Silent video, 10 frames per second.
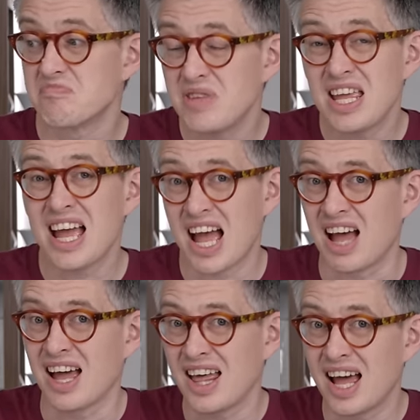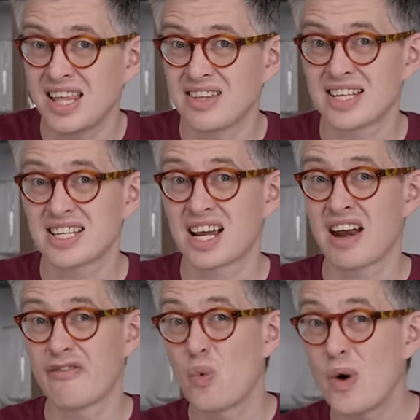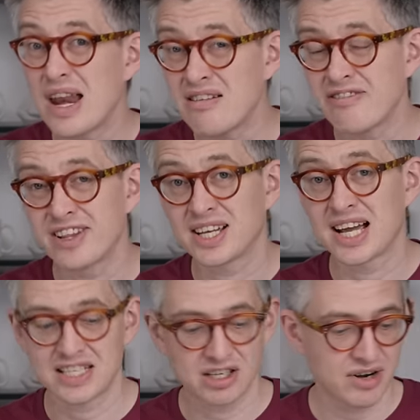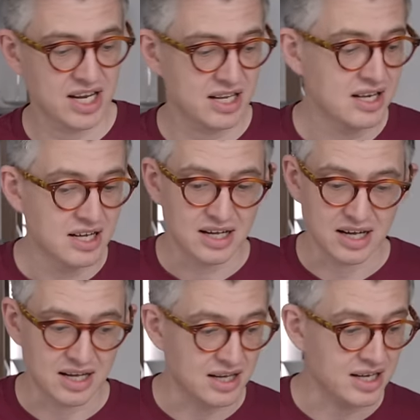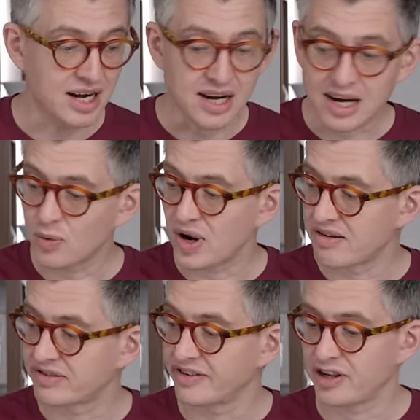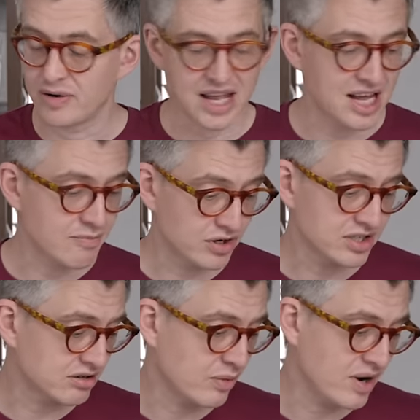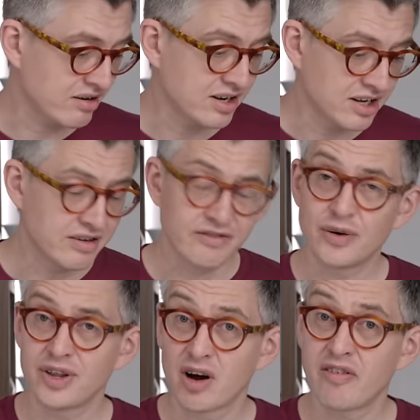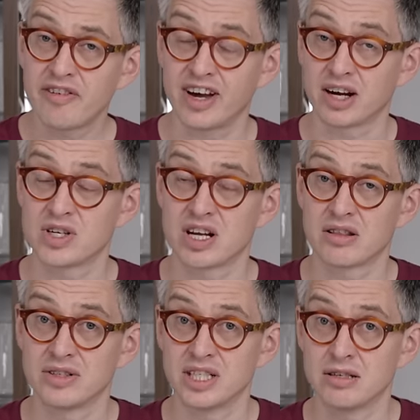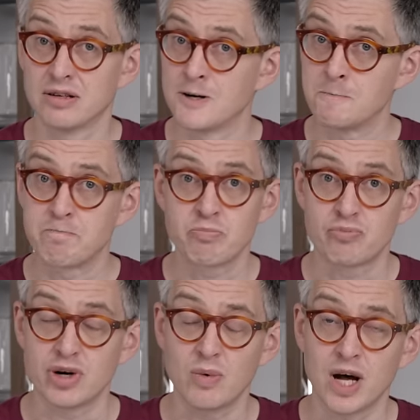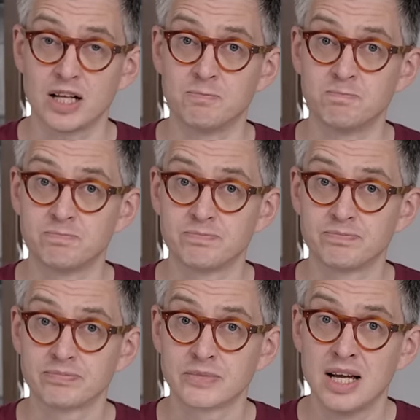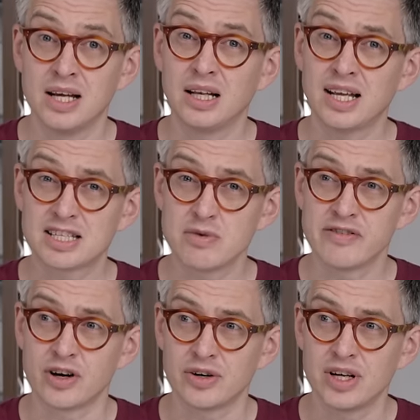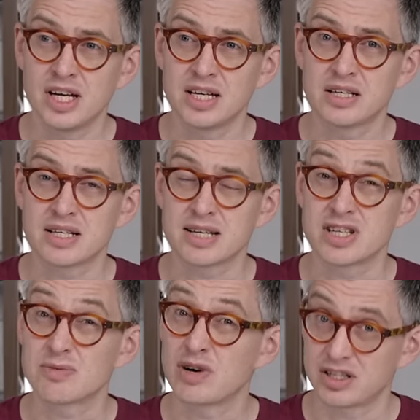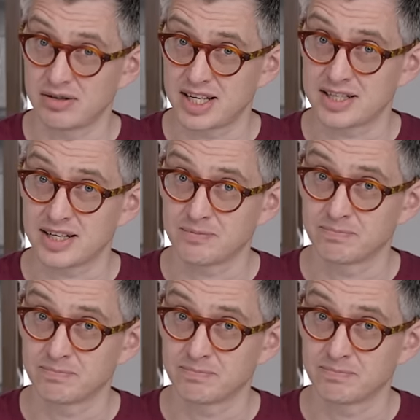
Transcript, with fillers: yeah, I, I think that's a kind of win for the category uh, and a little win for a few here, but also a win for the coffee vac, which I thought did pretty well. Let's move on to some espresso testing.